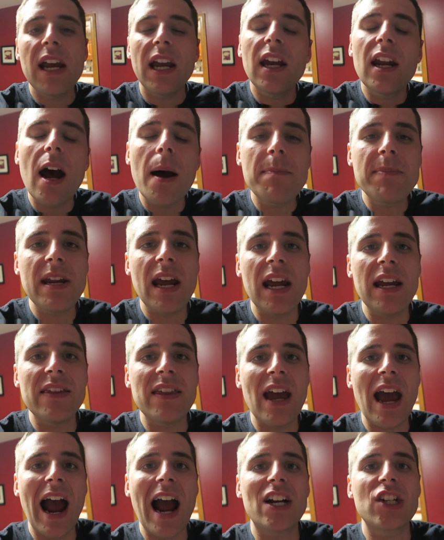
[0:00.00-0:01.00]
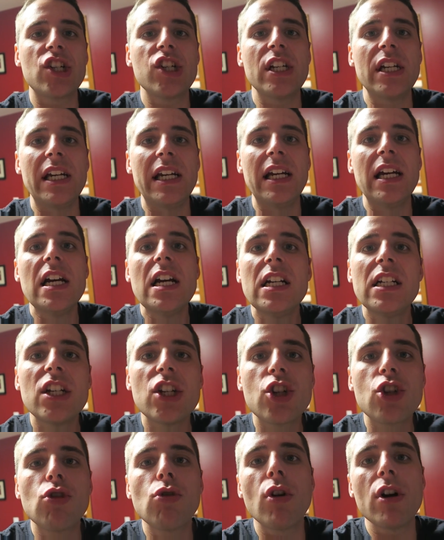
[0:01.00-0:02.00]
make an update that actually
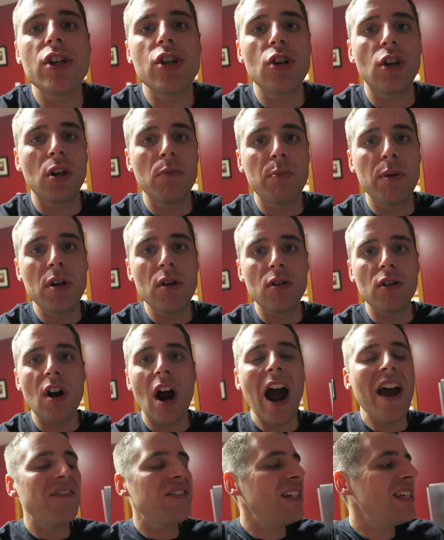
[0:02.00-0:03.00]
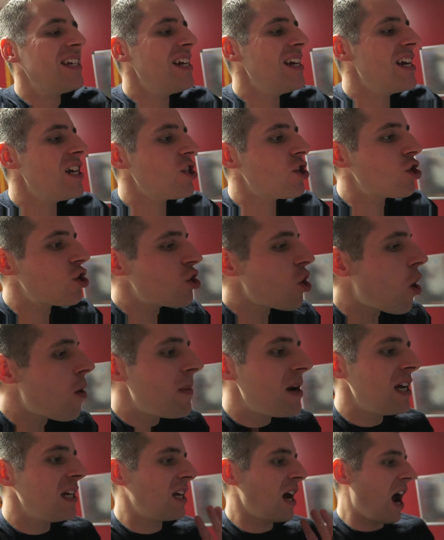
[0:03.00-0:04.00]
destroys your computer? I've seen it
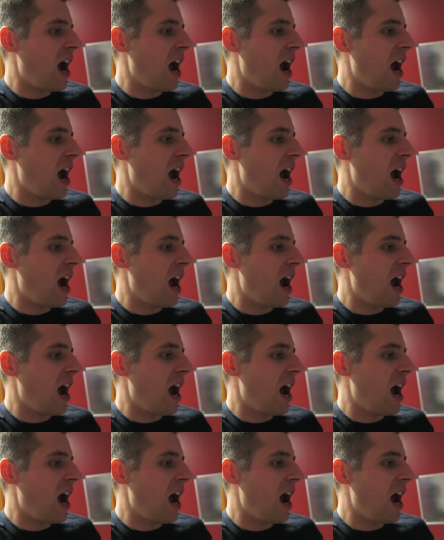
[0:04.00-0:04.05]
so many